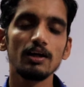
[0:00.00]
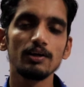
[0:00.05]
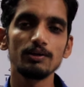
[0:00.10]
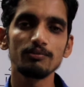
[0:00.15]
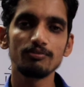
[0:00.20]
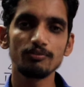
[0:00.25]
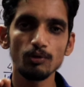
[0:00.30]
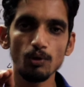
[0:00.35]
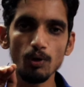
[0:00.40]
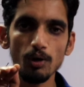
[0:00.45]

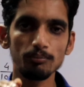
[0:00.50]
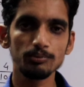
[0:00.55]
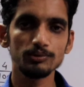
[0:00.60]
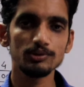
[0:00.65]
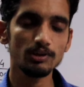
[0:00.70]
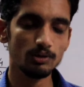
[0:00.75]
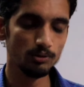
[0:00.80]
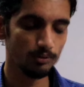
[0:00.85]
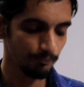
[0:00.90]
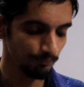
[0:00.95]
if you
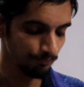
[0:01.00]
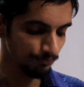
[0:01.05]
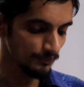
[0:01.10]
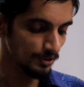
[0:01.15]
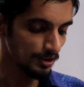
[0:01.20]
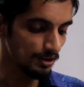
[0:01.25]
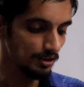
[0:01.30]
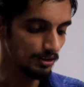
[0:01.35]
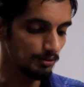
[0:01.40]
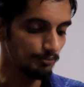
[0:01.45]
observe
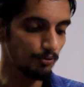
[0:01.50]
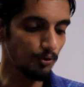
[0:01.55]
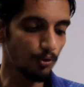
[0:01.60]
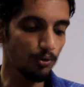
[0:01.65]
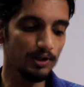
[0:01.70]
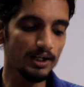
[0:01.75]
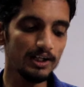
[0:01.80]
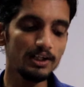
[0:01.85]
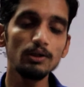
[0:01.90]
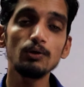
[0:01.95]

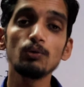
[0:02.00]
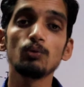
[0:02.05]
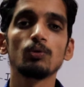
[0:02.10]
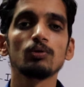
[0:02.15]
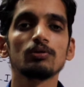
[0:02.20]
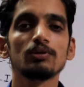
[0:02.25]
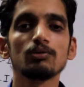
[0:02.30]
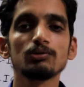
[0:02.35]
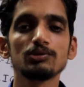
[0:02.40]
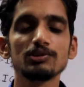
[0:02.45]
4 and
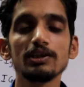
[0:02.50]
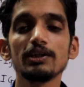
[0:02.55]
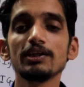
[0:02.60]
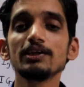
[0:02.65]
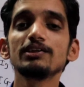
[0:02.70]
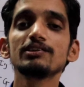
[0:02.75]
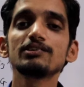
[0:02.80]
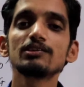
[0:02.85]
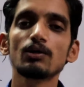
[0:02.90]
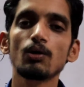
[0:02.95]
2, now
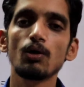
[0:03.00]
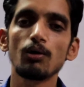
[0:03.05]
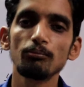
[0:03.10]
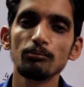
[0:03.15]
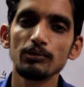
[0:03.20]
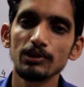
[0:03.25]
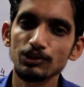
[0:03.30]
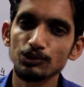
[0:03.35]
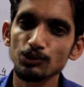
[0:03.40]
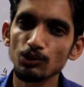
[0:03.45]
series
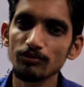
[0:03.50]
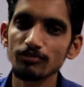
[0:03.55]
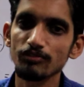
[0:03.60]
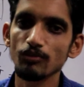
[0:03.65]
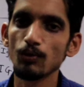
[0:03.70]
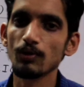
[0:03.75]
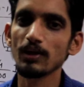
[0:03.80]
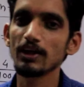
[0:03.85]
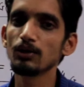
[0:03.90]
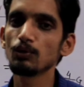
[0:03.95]
combination of
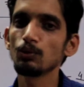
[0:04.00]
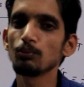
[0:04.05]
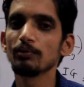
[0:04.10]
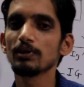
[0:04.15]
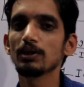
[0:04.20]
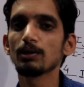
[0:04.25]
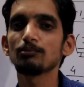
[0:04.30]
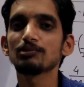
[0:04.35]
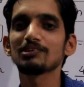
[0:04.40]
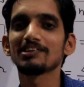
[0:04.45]
4 and 2
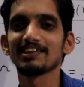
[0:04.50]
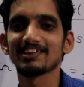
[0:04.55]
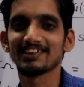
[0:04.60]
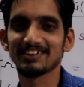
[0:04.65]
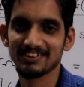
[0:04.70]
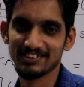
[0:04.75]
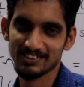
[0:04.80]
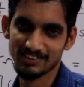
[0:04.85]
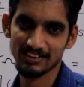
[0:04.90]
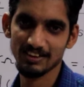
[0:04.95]
becomes
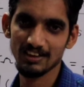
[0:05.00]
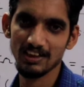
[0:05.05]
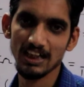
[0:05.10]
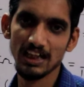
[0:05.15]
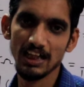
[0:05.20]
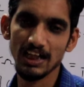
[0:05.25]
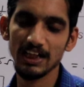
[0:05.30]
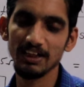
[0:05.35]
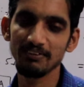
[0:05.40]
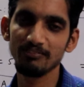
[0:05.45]
6.
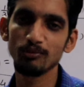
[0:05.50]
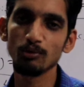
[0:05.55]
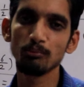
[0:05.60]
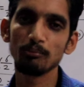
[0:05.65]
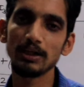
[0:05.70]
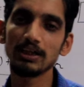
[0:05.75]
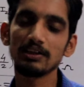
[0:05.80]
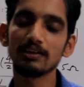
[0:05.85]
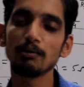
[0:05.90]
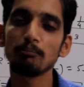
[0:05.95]
And if you
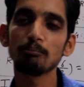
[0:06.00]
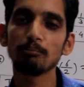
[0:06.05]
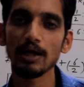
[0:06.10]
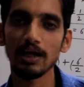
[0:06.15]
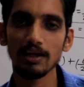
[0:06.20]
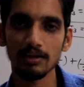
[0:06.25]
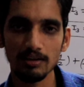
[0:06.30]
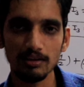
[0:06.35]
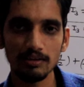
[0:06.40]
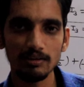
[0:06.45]
make them
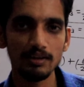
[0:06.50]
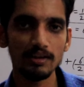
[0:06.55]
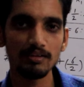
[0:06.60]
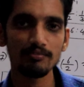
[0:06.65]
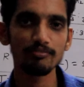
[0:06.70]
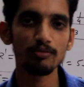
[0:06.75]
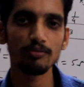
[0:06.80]
parallel, then